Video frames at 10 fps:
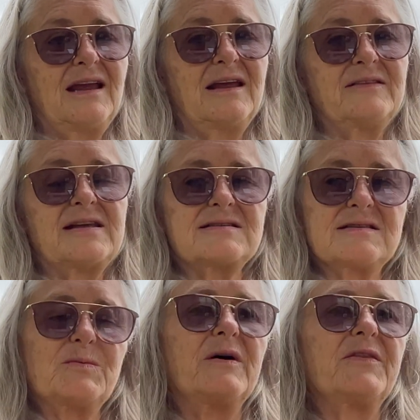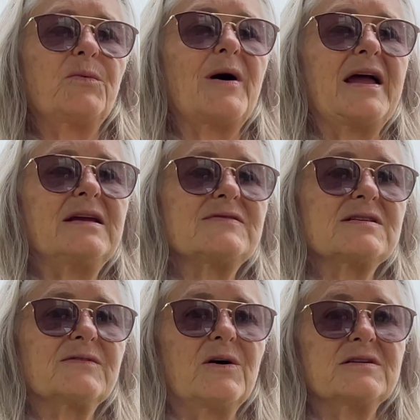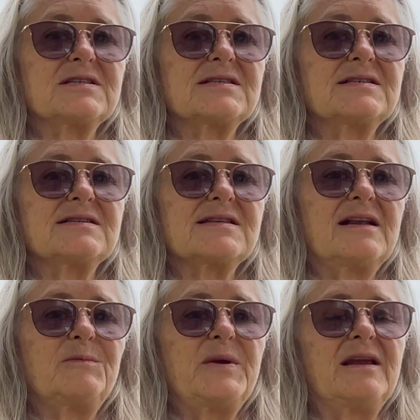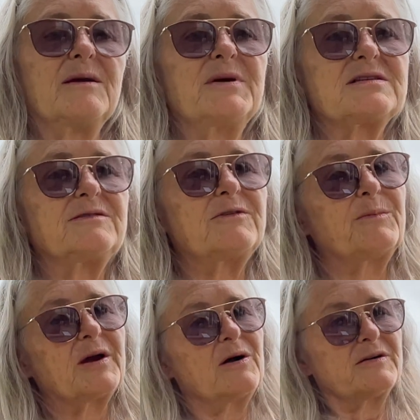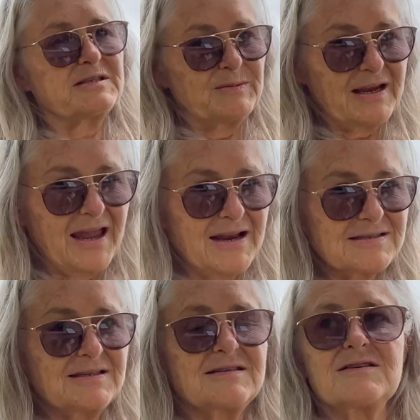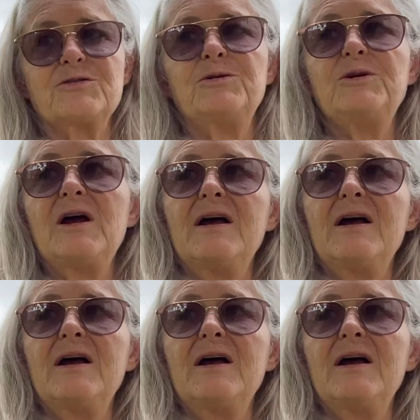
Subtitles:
And this is what the waves of consciousness that are being emitted from the cosmic axis through